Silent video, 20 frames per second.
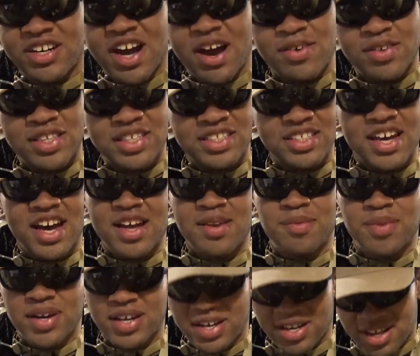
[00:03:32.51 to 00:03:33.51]
Not with this gun,
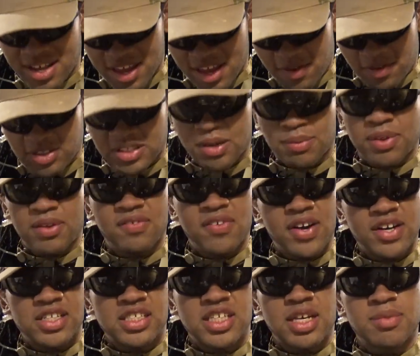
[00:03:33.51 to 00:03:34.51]
but with something
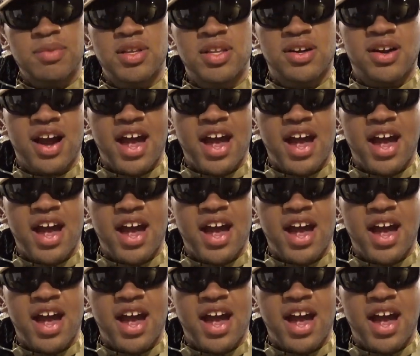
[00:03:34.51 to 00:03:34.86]
very similar.